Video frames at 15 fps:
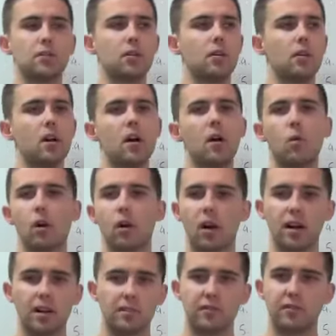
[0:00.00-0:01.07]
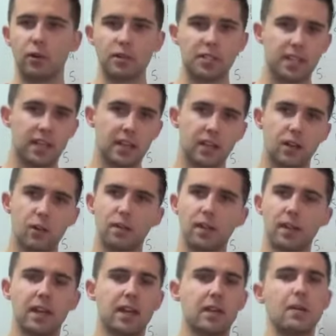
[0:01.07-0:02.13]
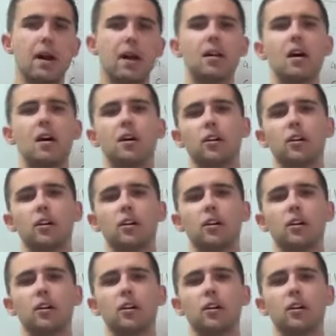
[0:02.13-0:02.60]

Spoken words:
Or what kind of frosting are you thinking about?